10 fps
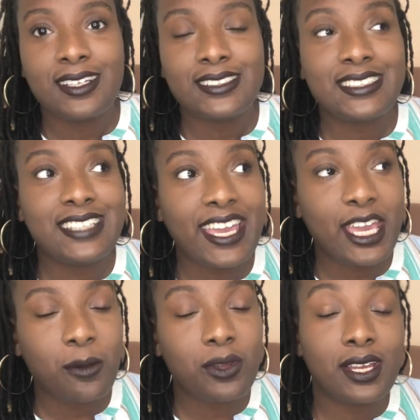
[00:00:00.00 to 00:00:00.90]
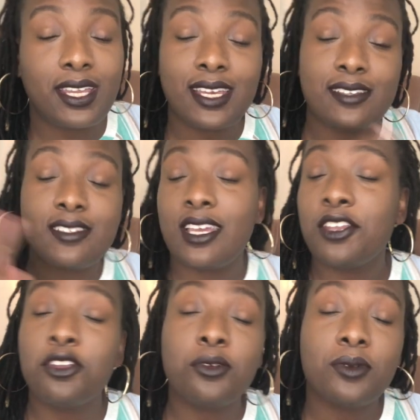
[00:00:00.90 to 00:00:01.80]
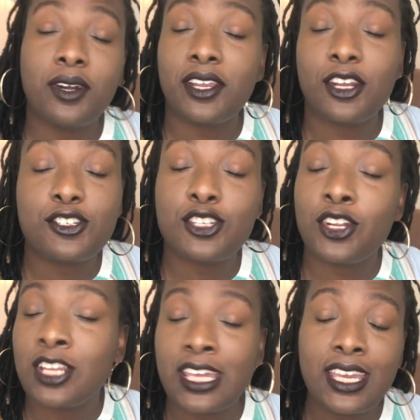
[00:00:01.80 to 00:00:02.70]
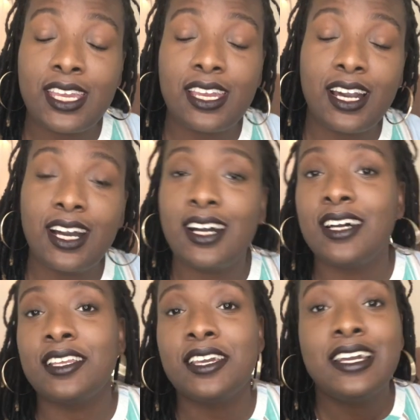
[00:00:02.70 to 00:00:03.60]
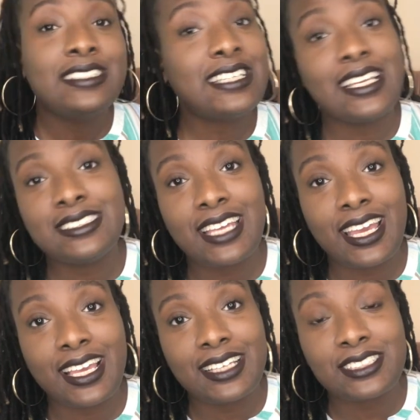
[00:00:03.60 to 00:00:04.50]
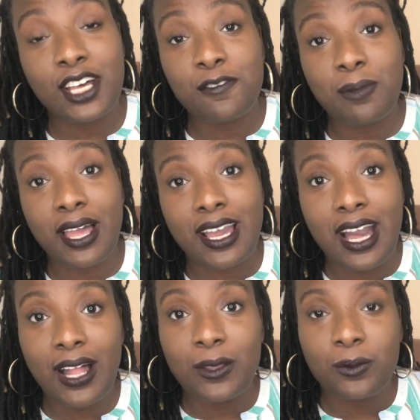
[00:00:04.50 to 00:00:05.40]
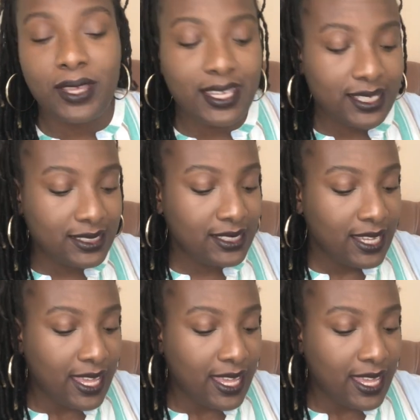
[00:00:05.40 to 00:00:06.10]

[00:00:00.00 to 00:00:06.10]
Today we're going to continue on our journey on ten days of Black Halloween,